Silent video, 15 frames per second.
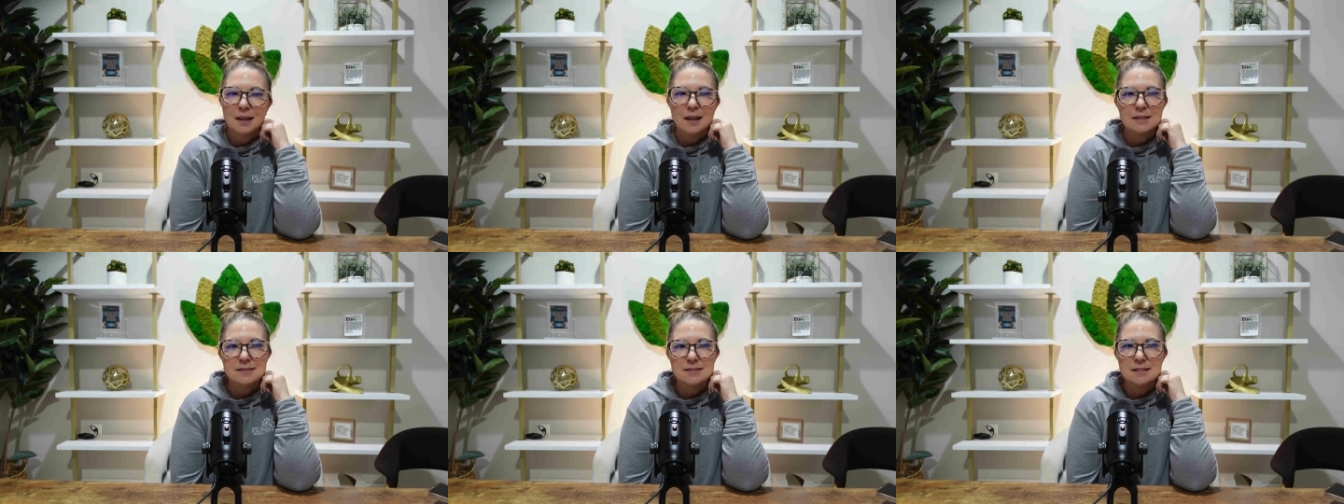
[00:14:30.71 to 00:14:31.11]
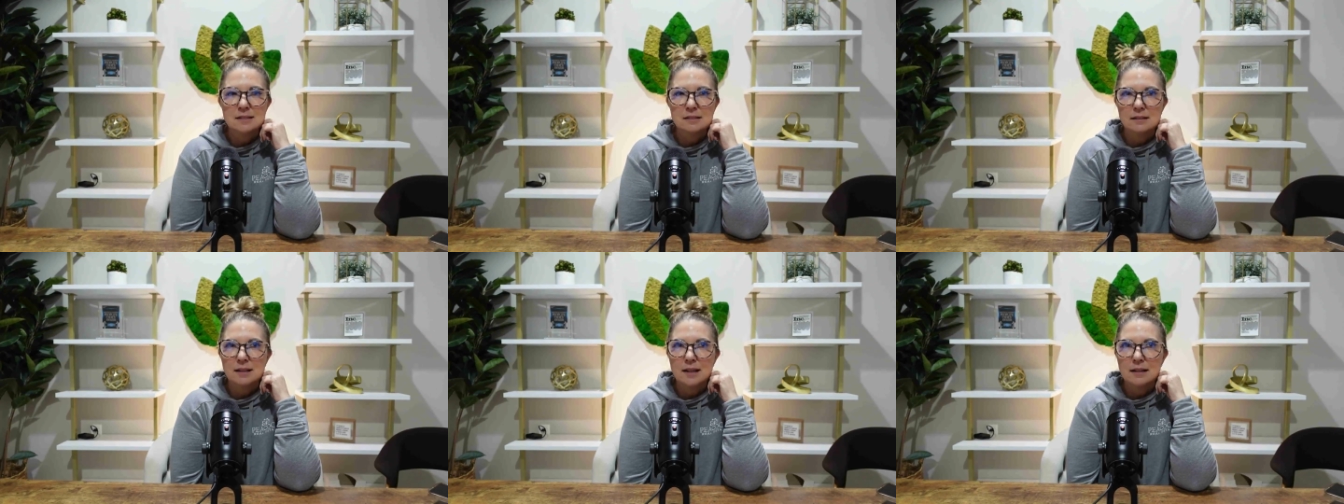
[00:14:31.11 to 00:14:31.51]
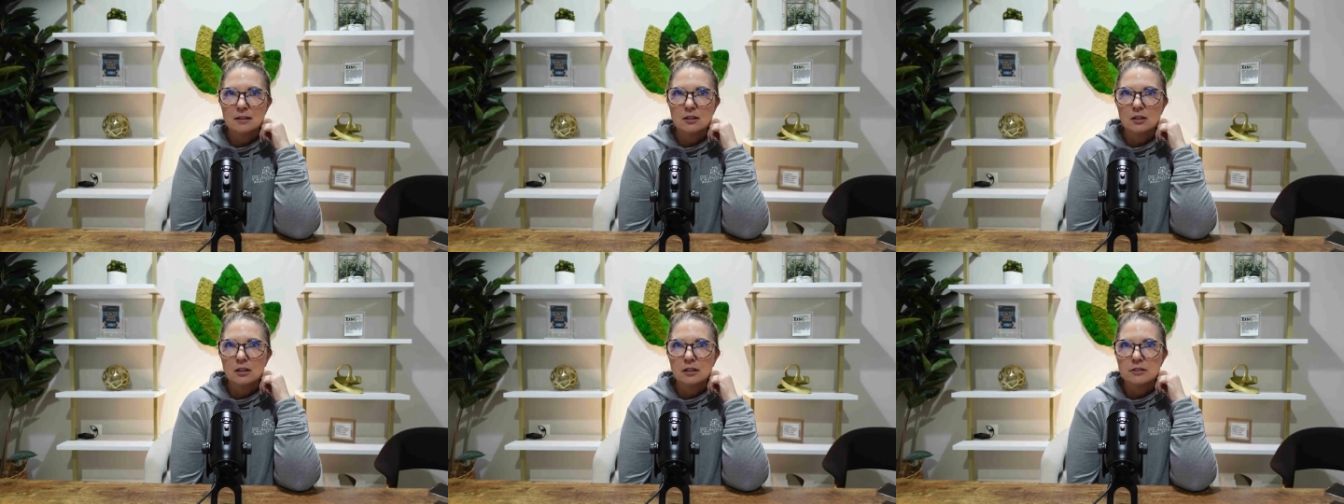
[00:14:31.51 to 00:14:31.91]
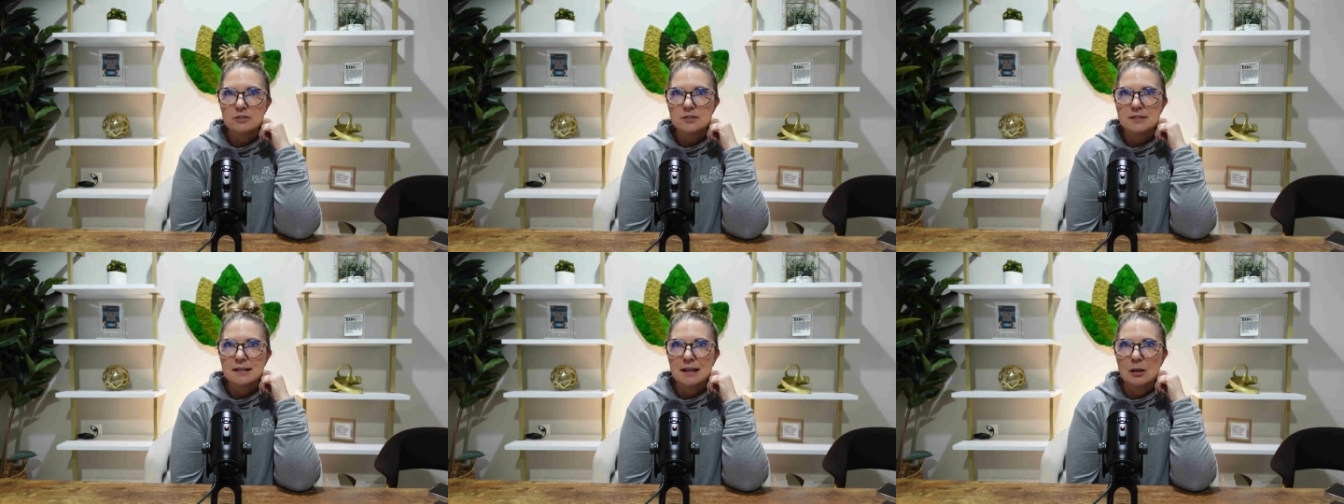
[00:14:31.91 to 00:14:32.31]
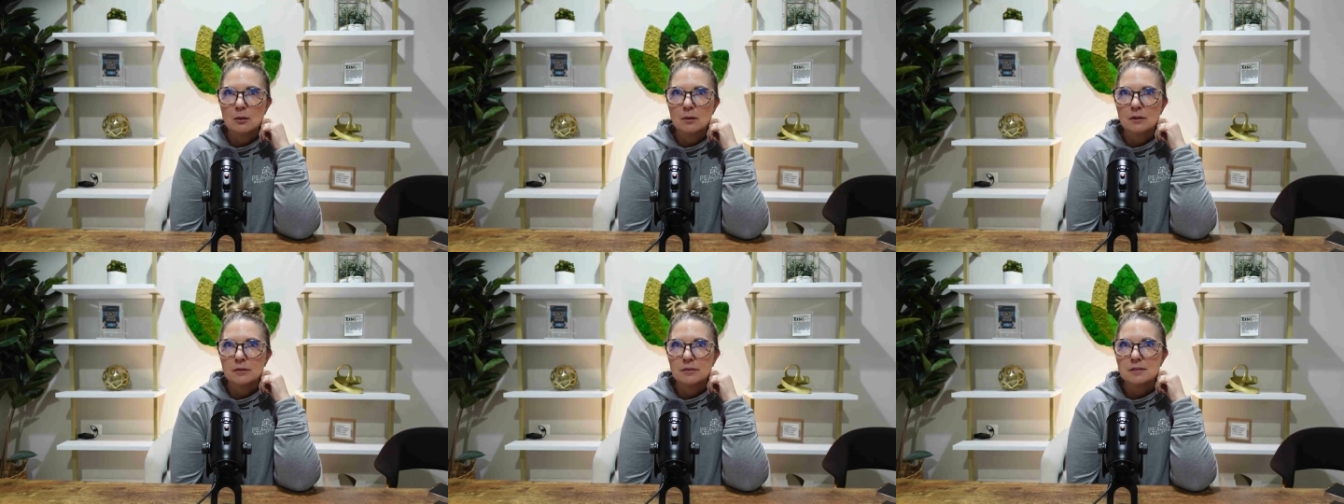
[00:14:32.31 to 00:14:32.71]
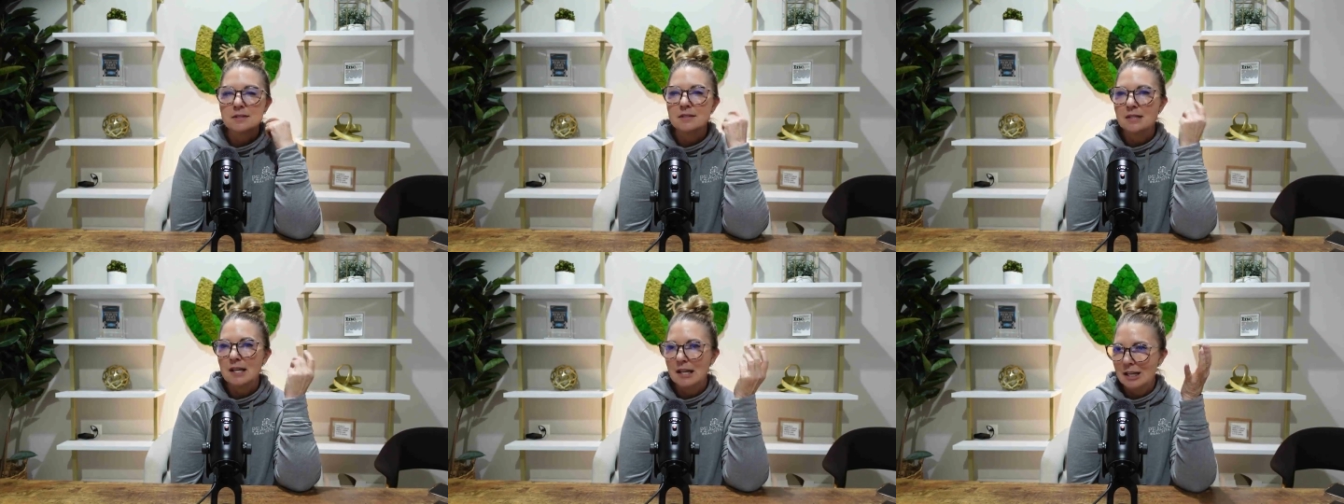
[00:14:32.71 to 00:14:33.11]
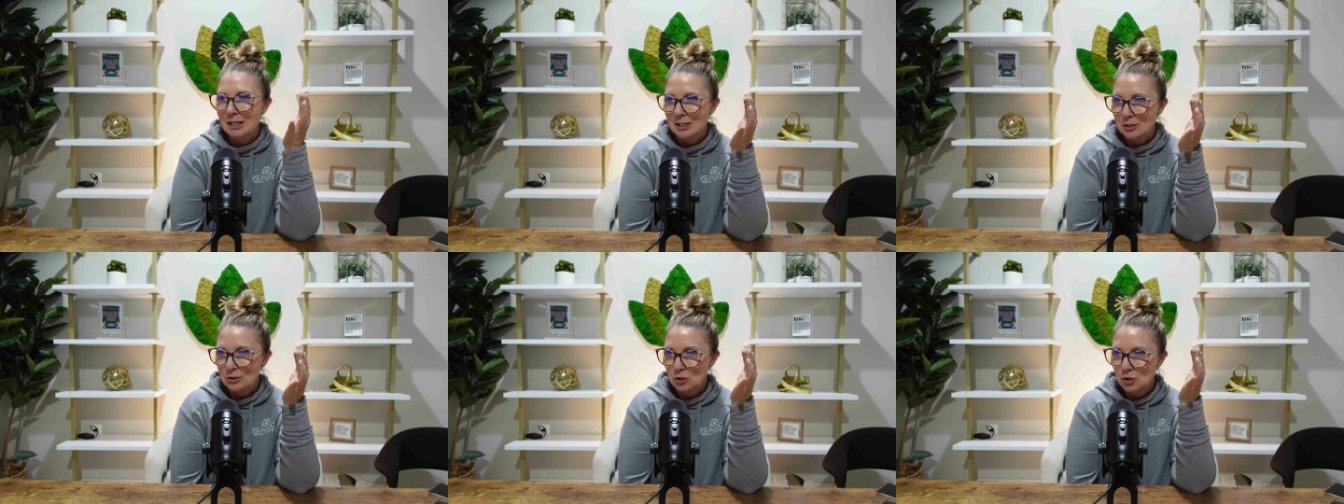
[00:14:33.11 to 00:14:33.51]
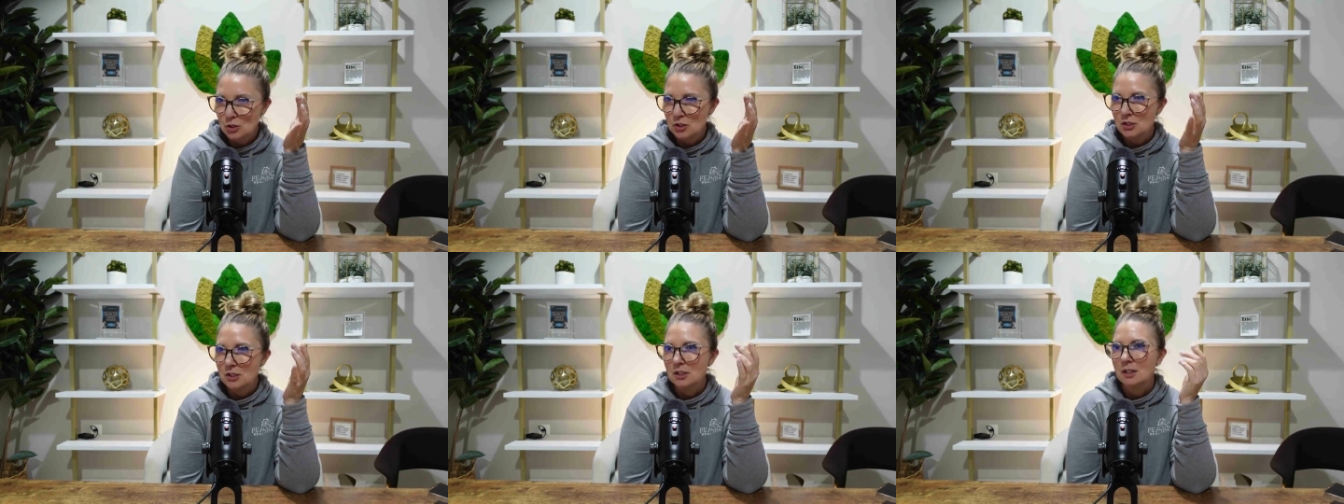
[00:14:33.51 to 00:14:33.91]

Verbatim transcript: I see a lot of colors now are the sage.